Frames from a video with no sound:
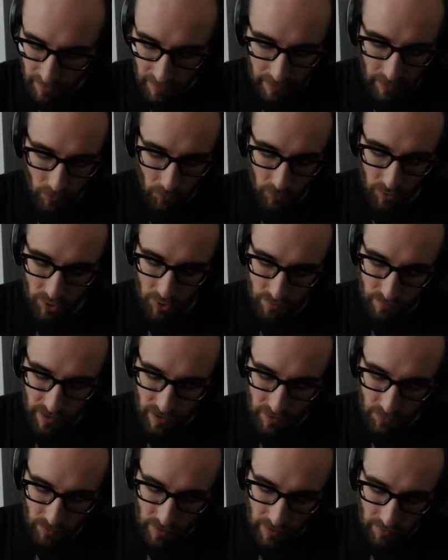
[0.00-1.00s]
which
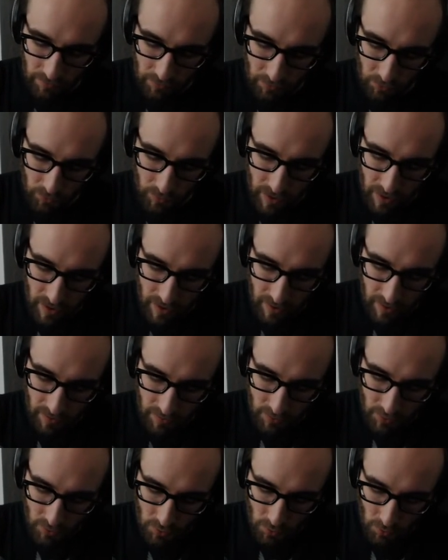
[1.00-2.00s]
means we have 3
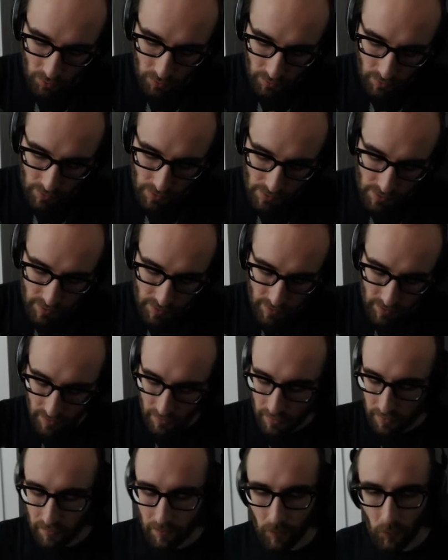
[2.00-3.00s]
2/3
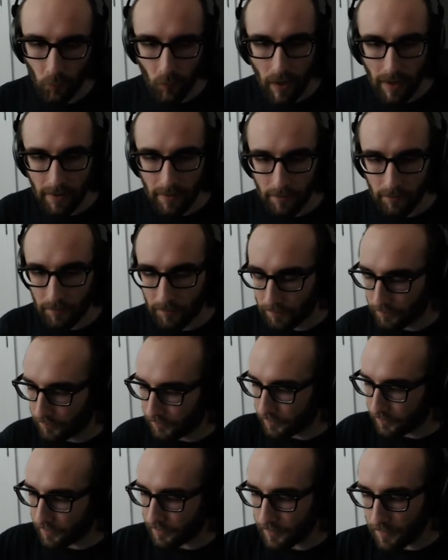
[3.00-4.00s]
for y.
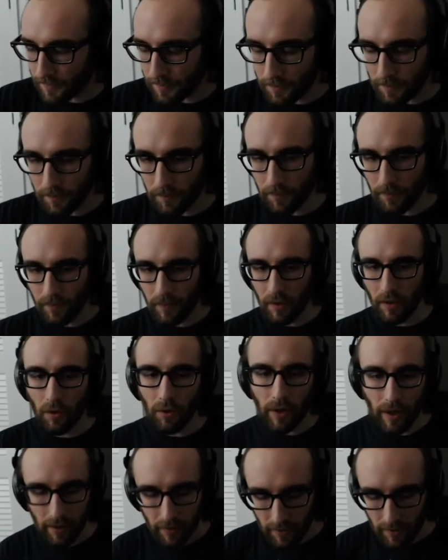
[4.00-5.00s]
Okay,